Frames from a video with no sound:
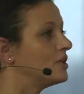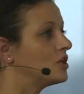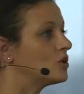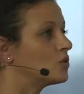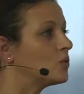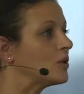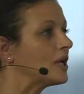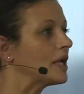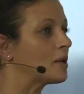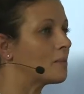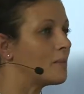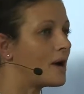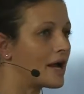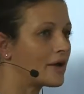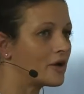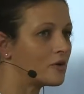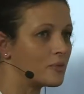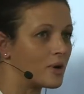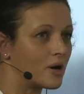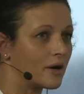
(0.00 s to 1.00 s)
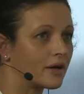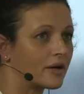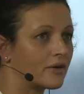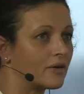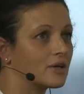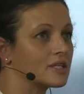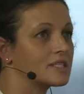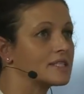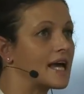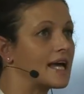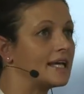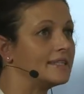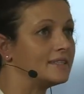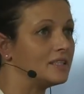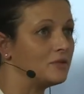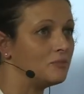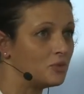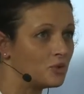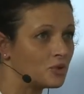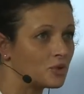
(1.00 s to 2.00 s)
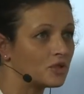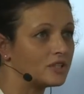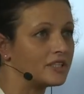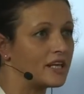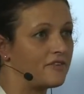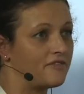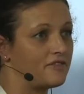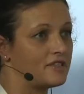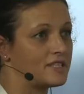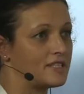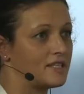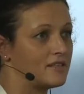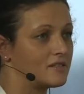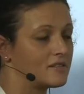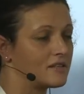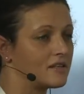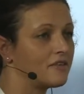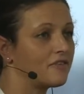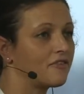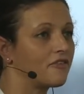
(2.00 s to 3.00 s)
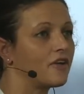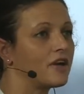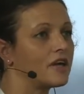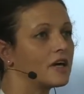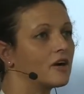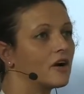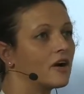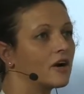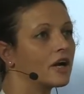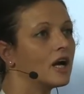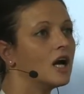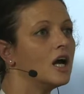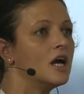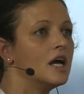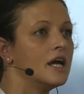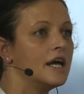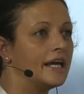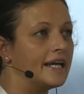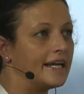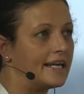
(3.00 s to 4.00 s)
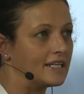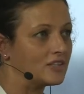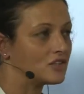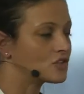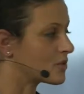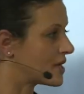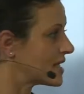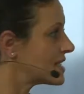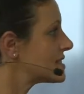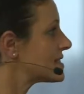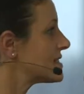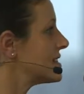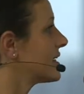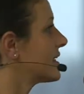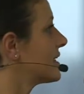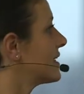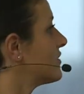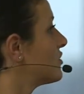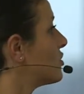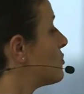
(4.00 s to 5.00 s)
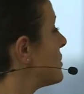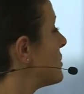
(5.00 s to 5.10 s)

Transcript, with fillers: between biomarkers and immunodeficit if they are intrinsic in the